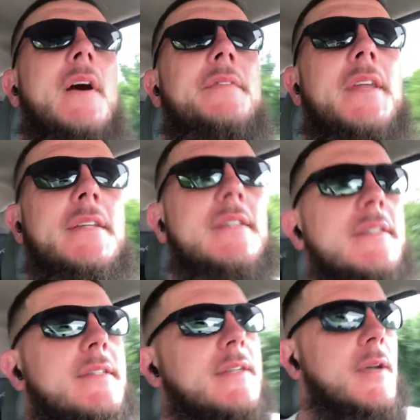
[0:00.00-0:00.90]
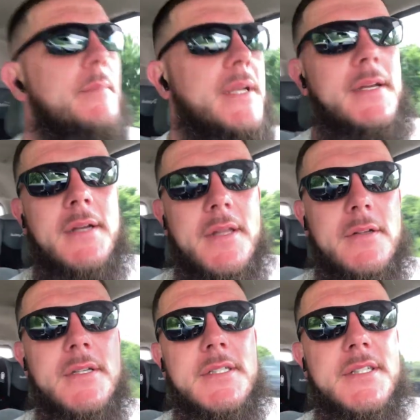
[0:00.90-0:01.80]
think this is gonna be another
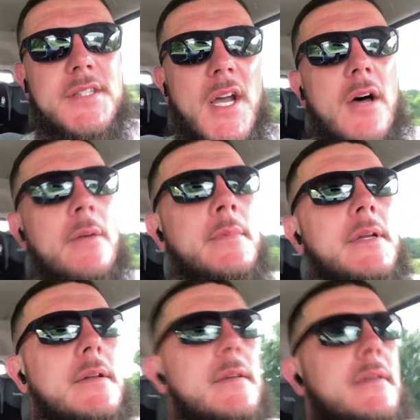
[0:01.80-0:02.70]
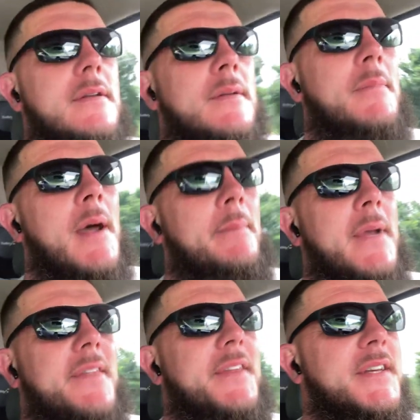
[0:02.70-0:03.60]
installment in my
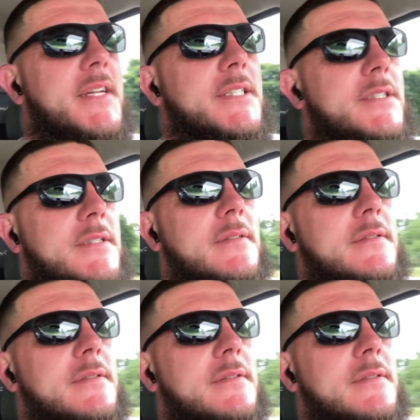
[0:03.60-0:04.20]
meth addiction